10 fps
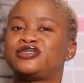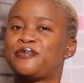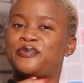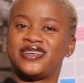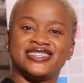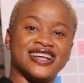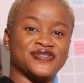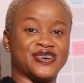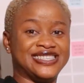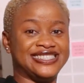the business
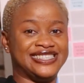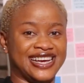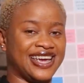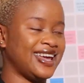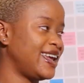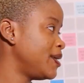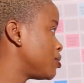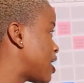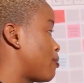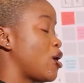for the day,
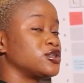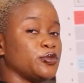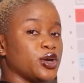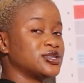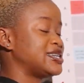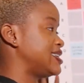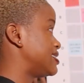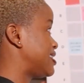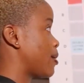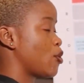I'm going to be using
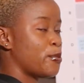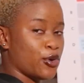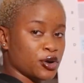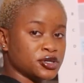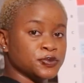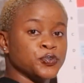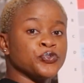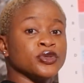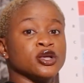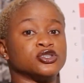this demo board
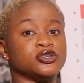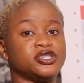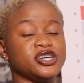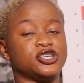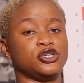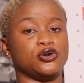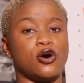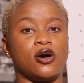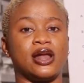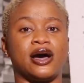to teach you
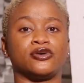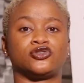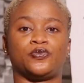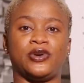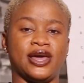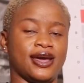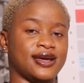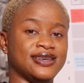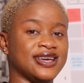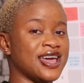all how to play
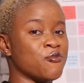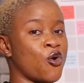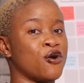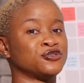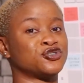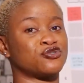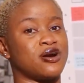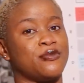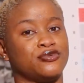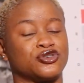the game called
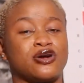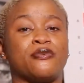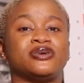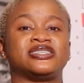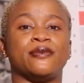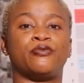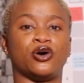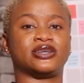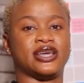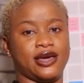Scrabble. Scrabble is a
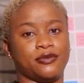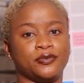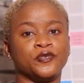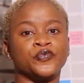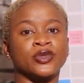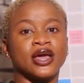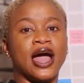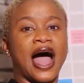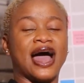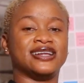board game
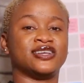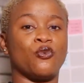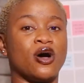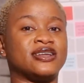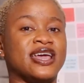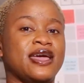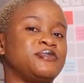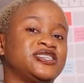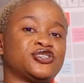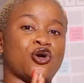and it's a word game,
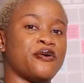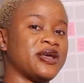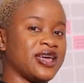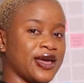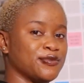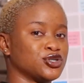it's a scoring game.